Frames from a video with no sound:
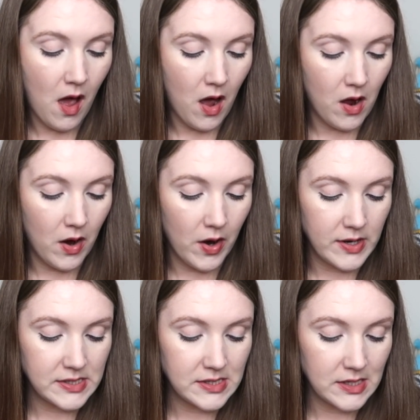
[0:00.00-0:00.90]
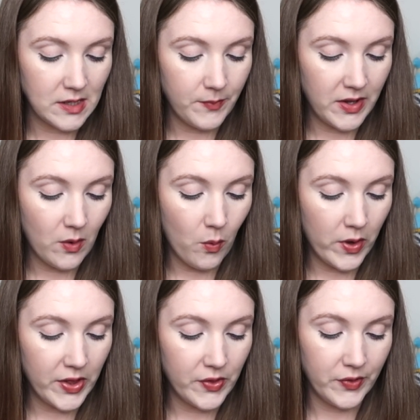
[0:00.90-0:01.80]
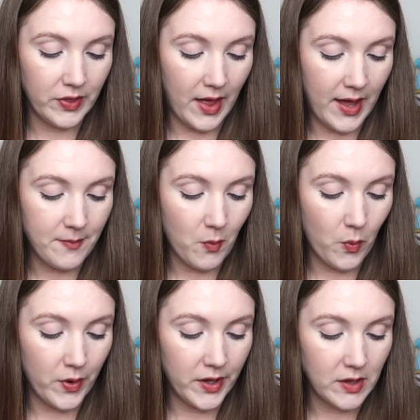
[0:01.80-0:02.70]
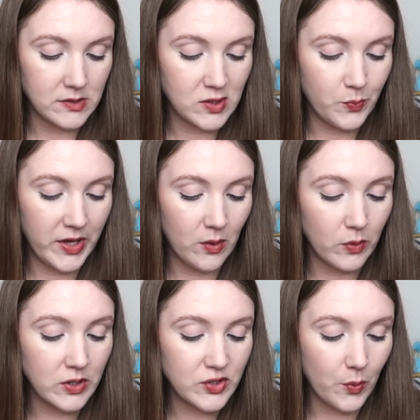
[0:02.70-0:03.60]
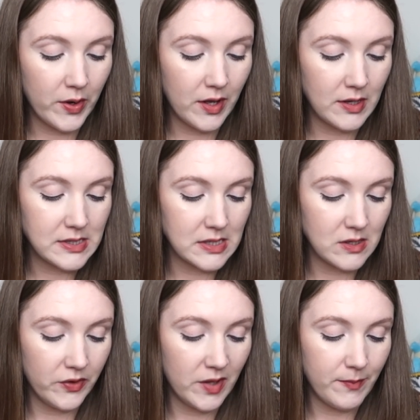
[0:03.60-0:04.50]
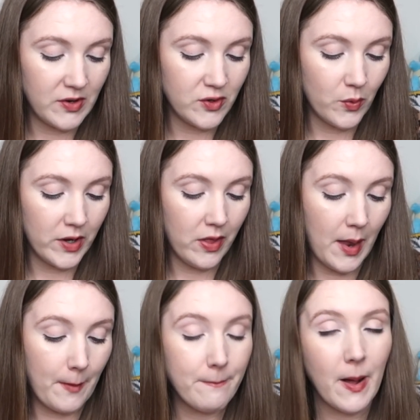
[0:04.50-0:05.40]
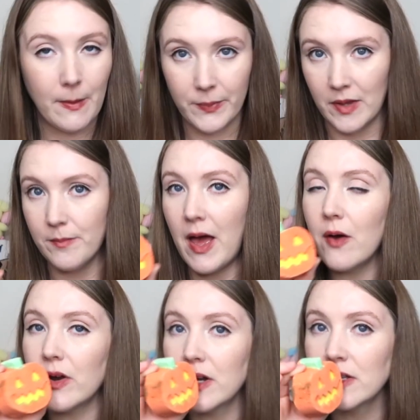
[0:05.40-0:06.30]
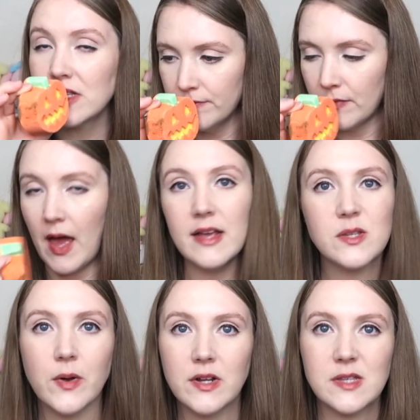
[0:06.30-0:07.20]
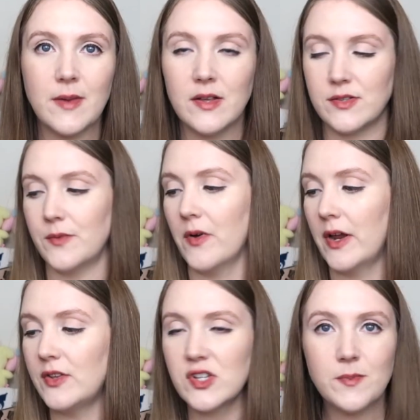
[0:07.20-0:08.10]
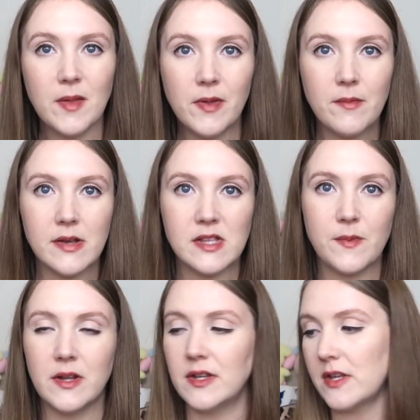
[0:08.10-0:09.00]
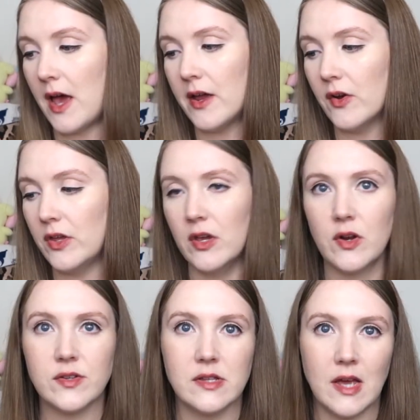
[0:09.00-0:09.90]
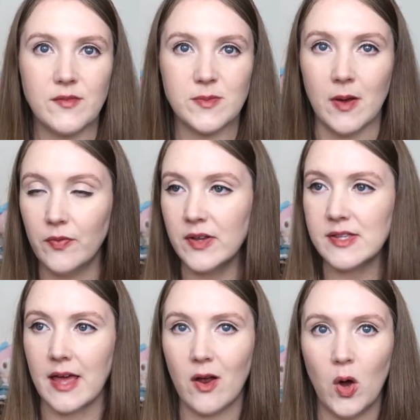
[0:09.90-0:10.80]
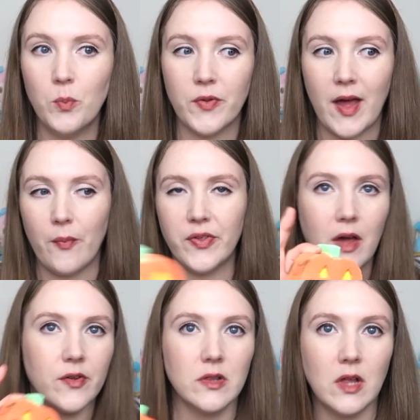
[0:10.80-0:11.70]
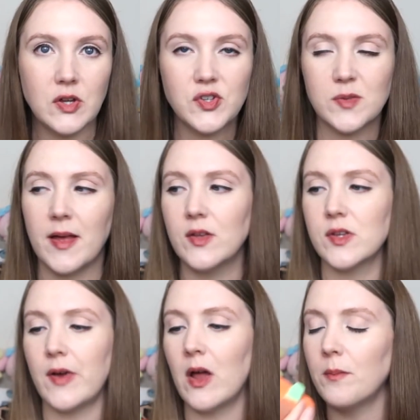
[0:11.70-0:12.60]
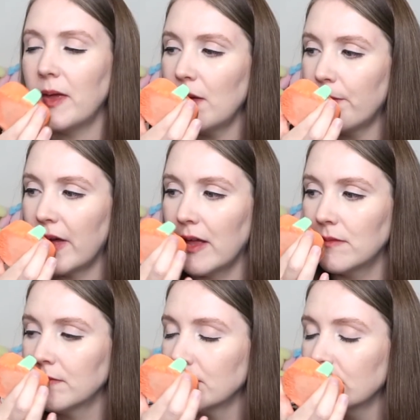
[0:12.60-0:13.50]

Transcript: are cinnamon oil, lime oil, sweet orange oil, Sicilian Mandarin oil, and pumpkin powder. I swear it smells different. It just might be because it's been an entire year since I've smelled this at home without the other Lush smells around me, but